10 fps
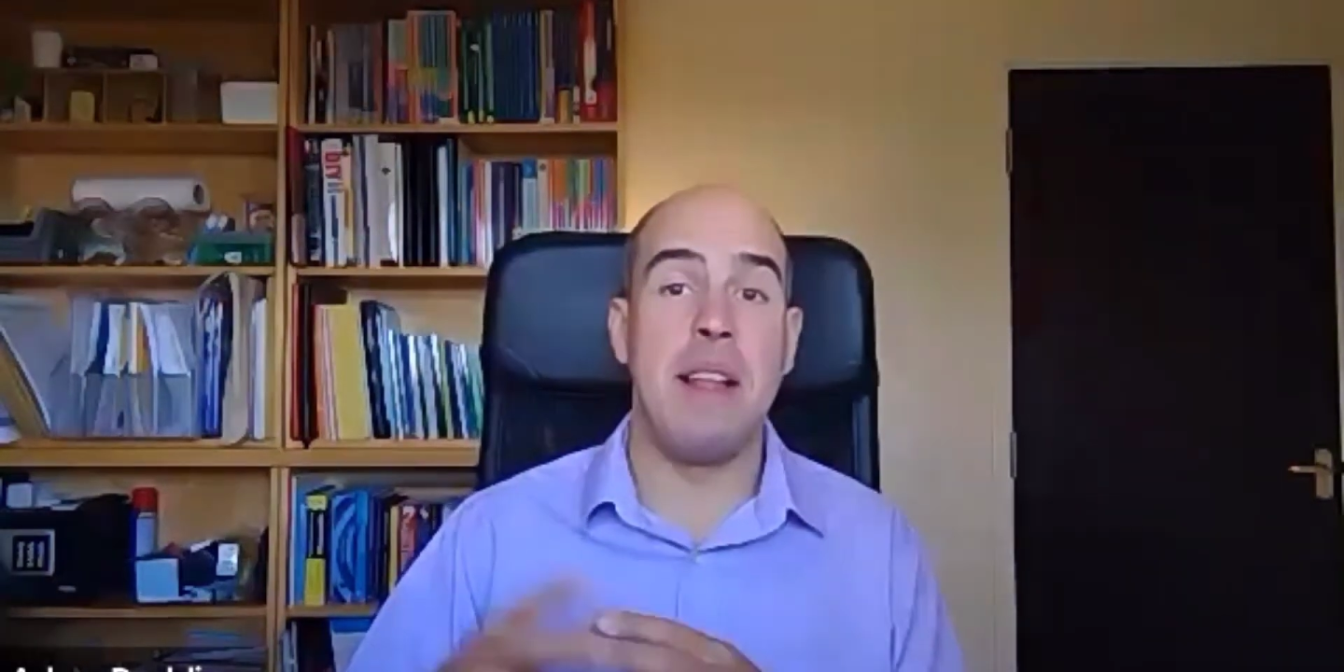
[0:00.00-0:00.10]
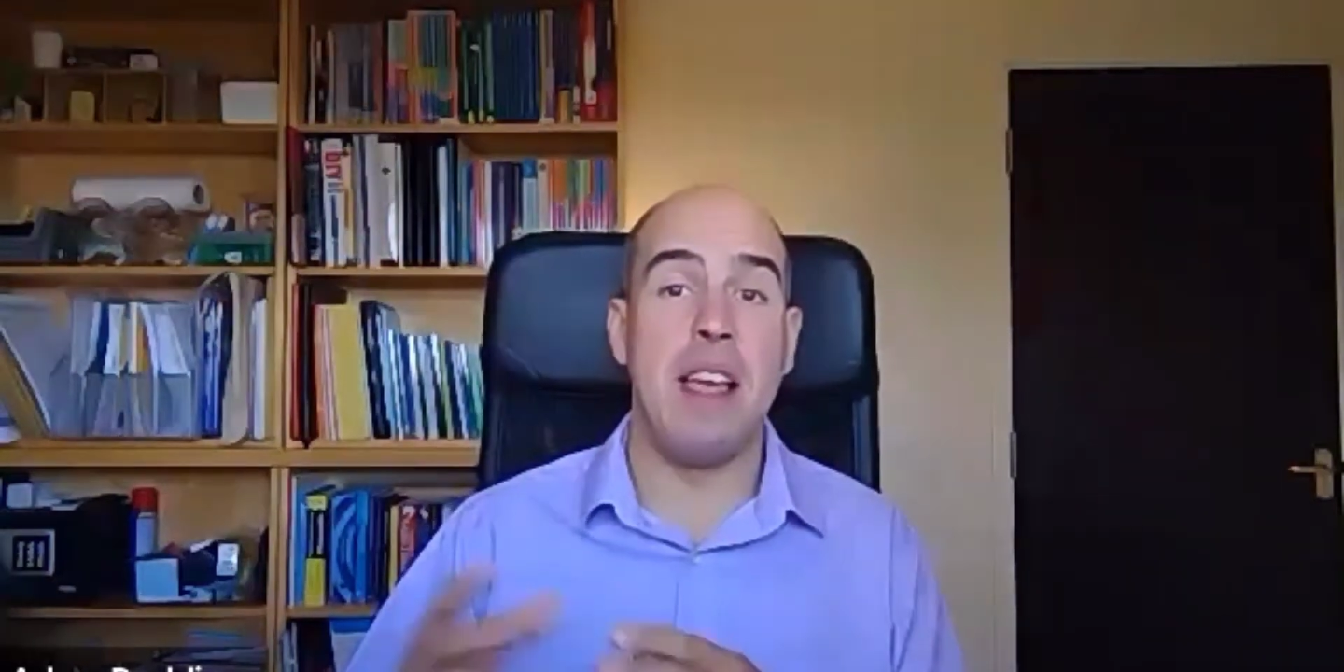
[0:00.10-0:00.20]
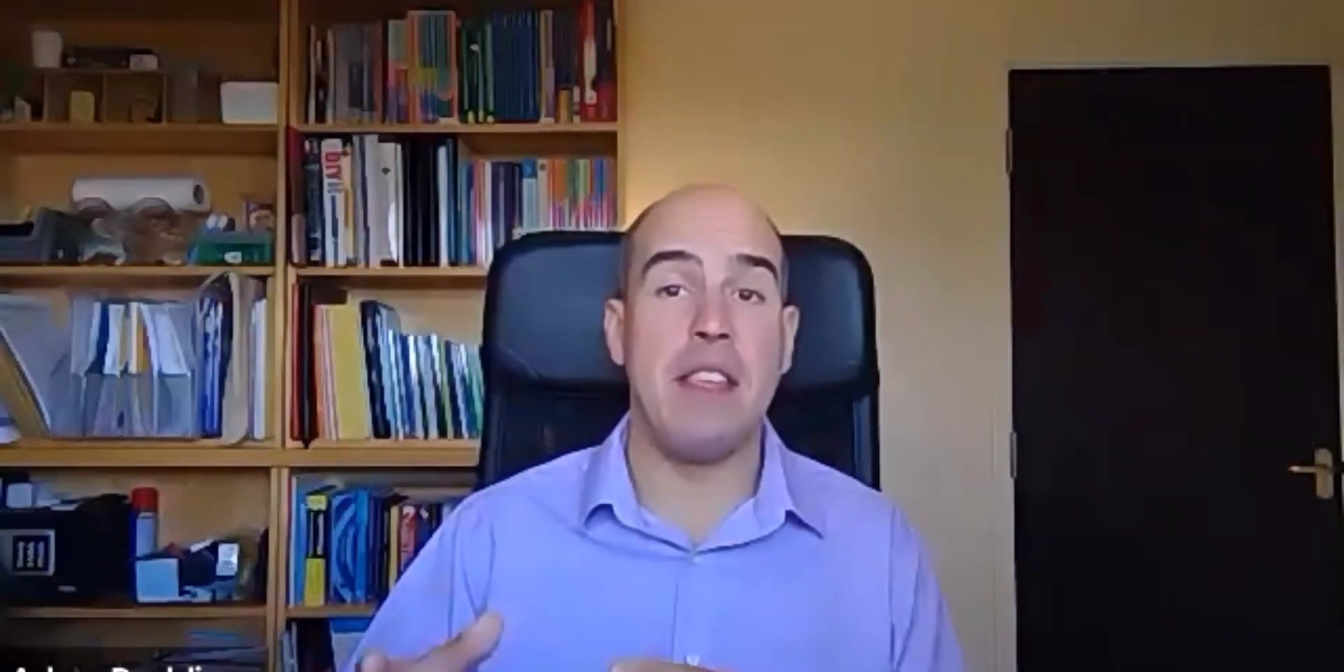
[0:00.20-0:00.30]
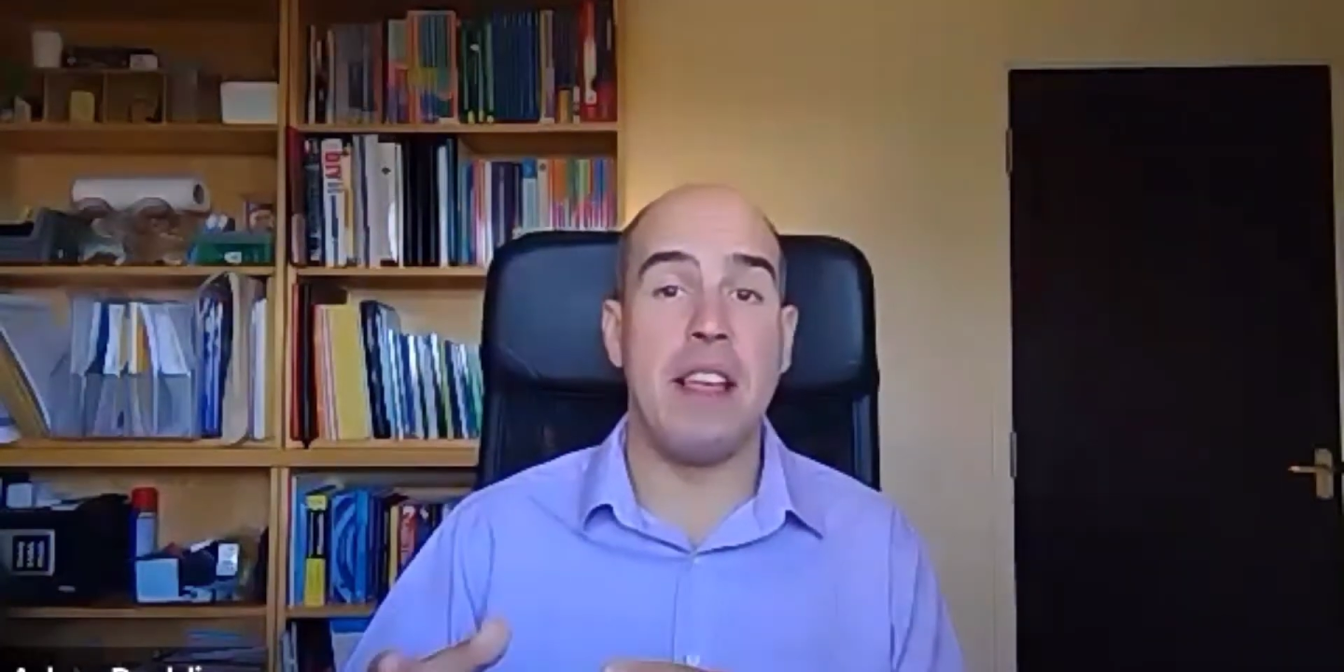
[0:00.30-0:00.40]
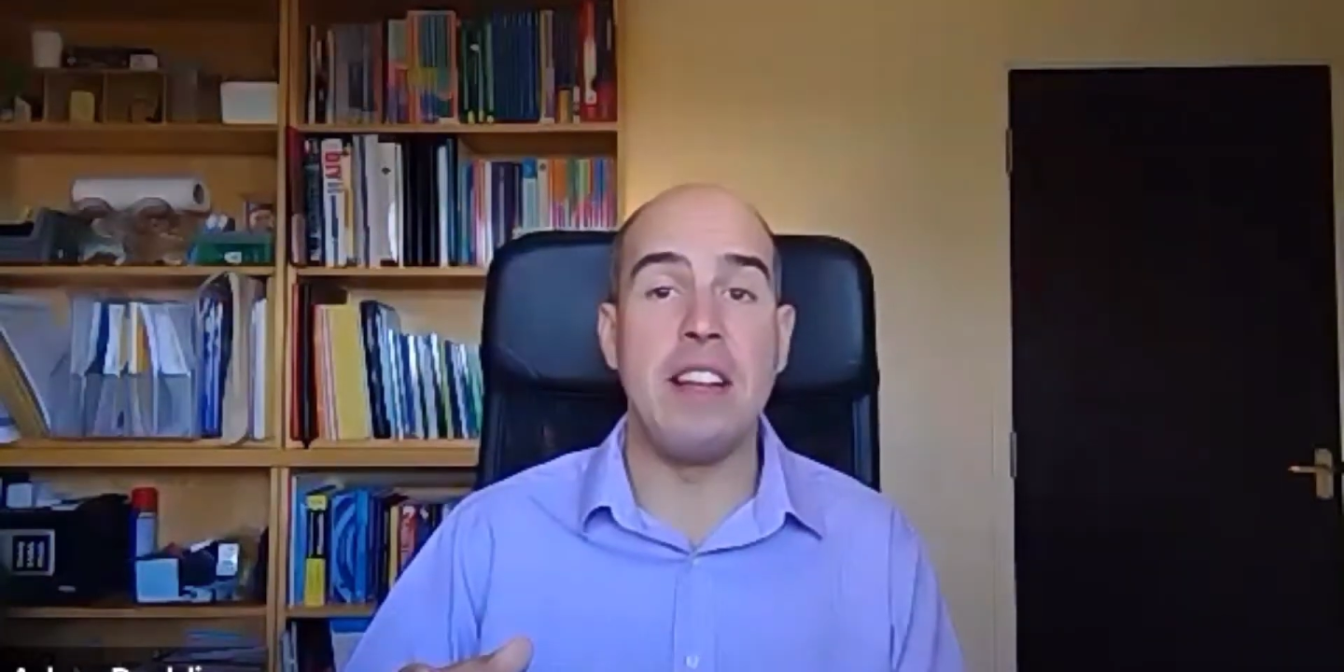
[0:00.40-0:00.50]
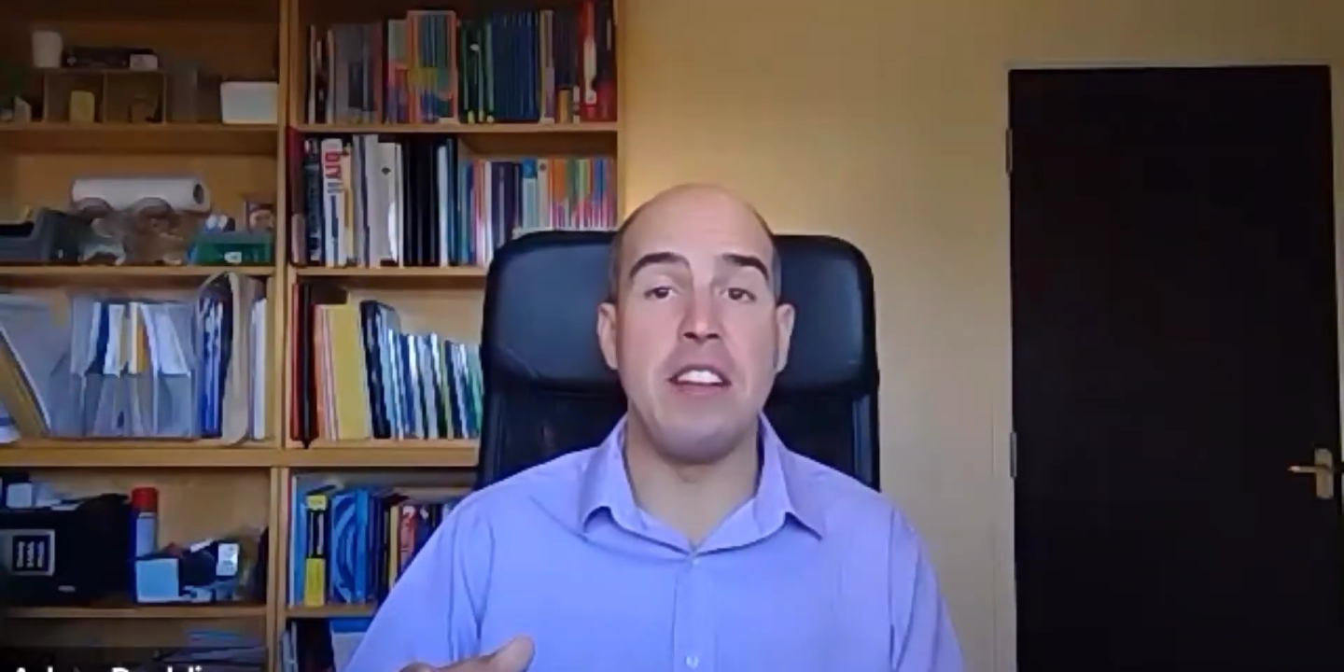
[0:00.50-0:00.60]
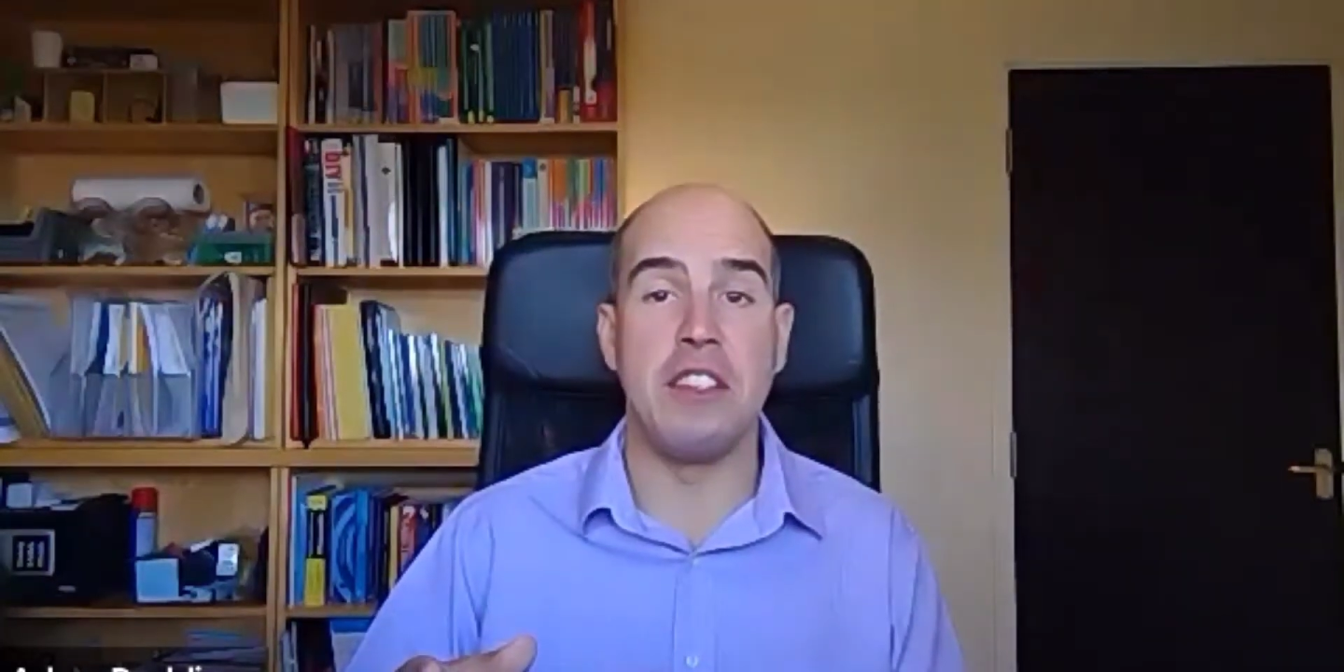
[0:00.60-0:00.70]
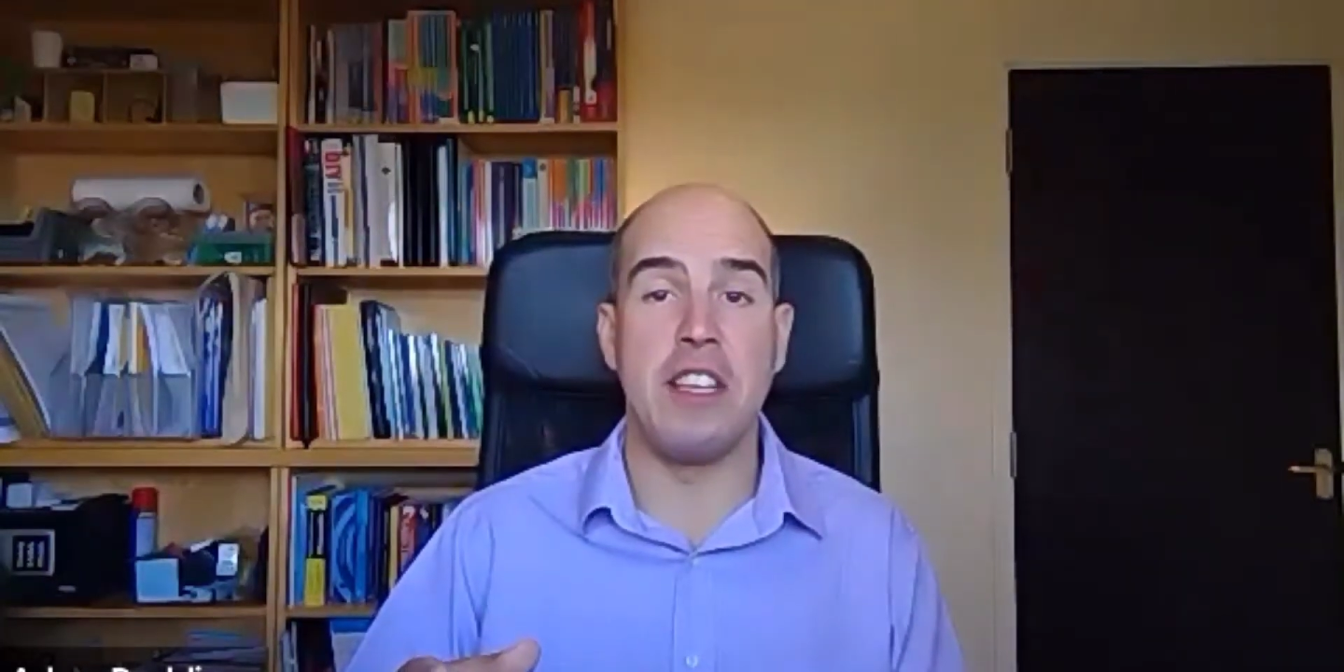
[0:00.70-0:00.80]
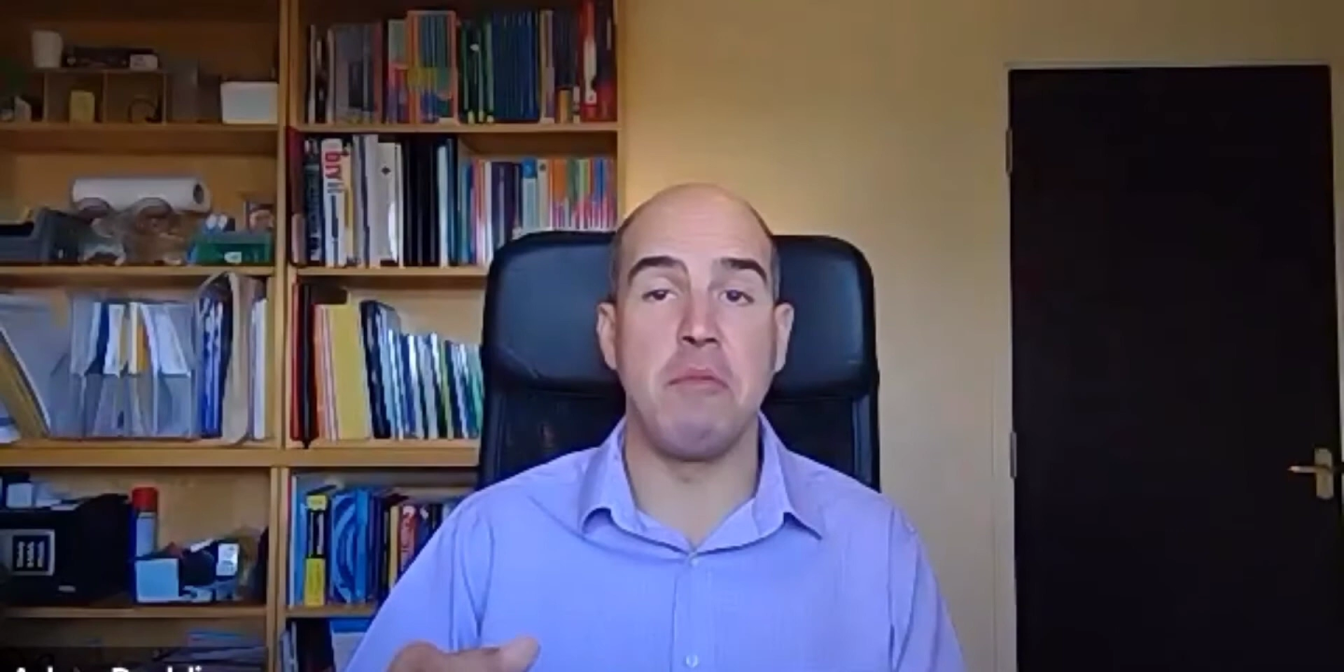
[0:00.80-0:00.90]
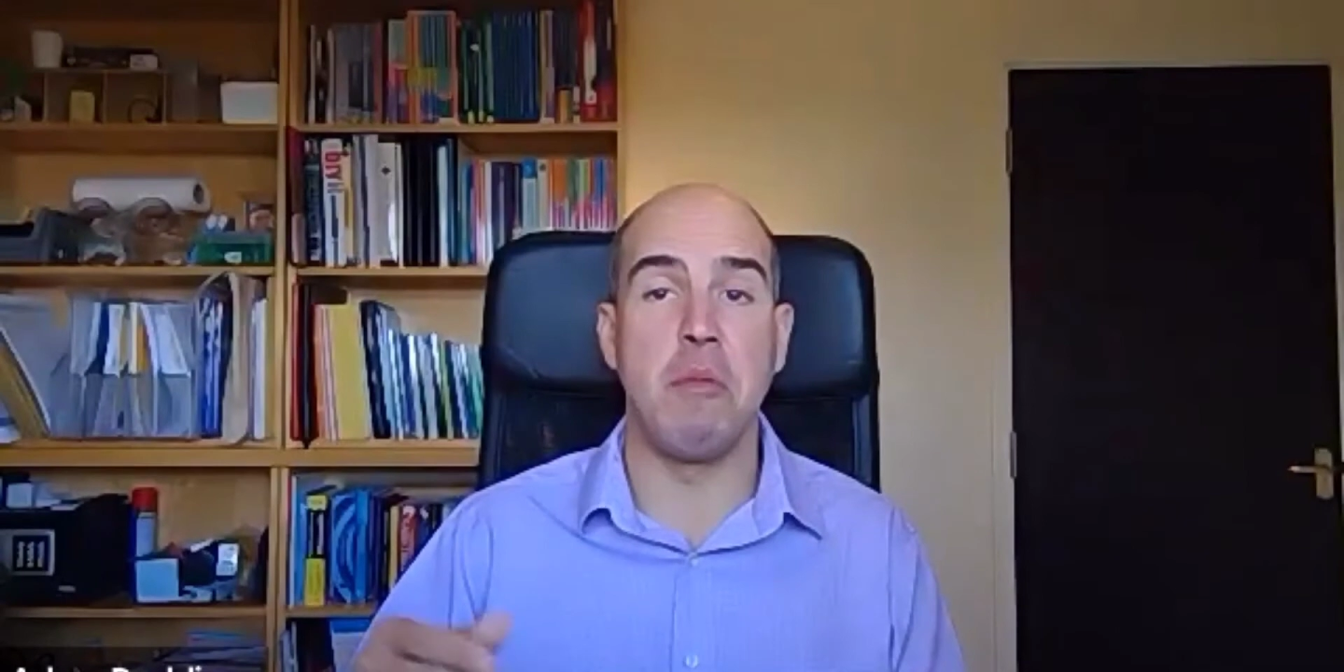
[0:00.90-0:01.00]
I think
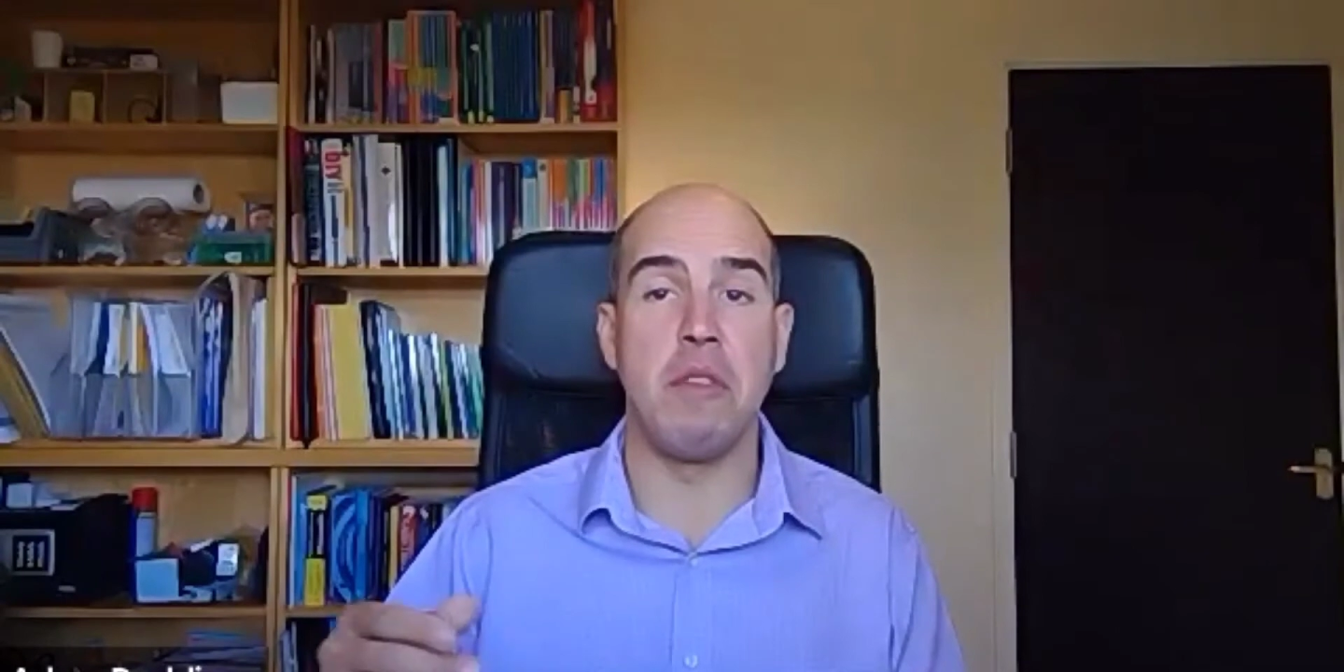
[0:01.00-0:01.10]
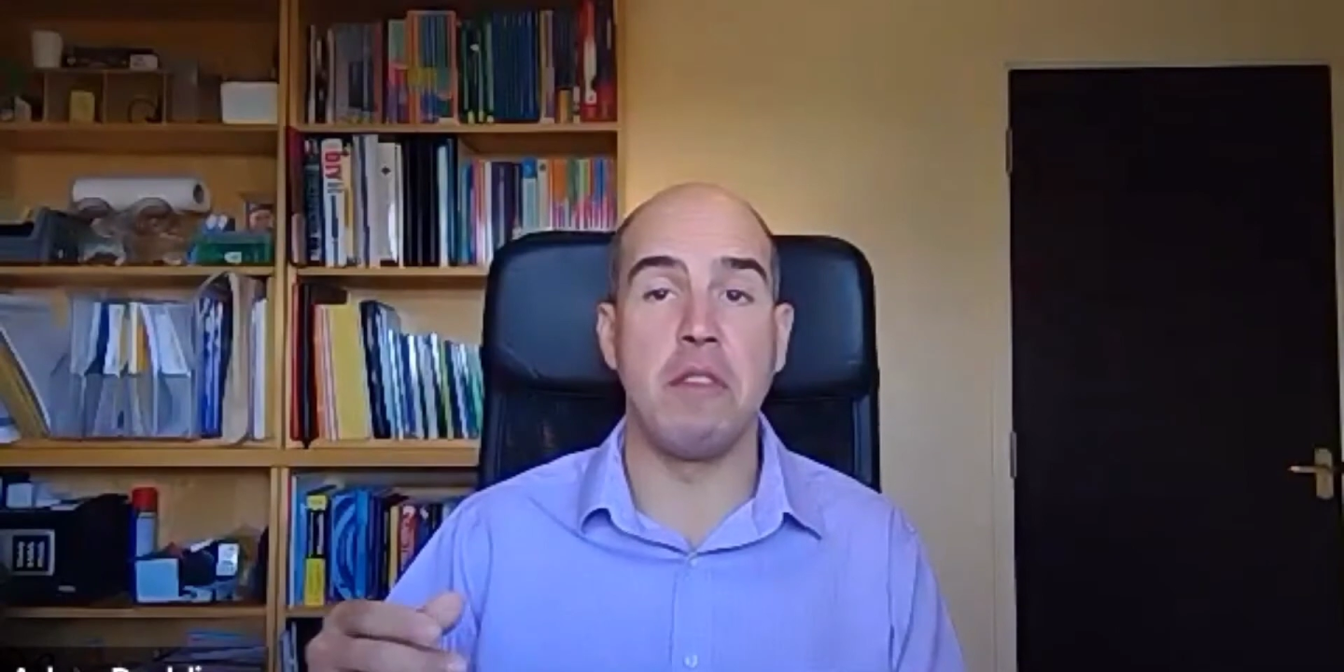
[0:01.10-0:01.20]
agencies will want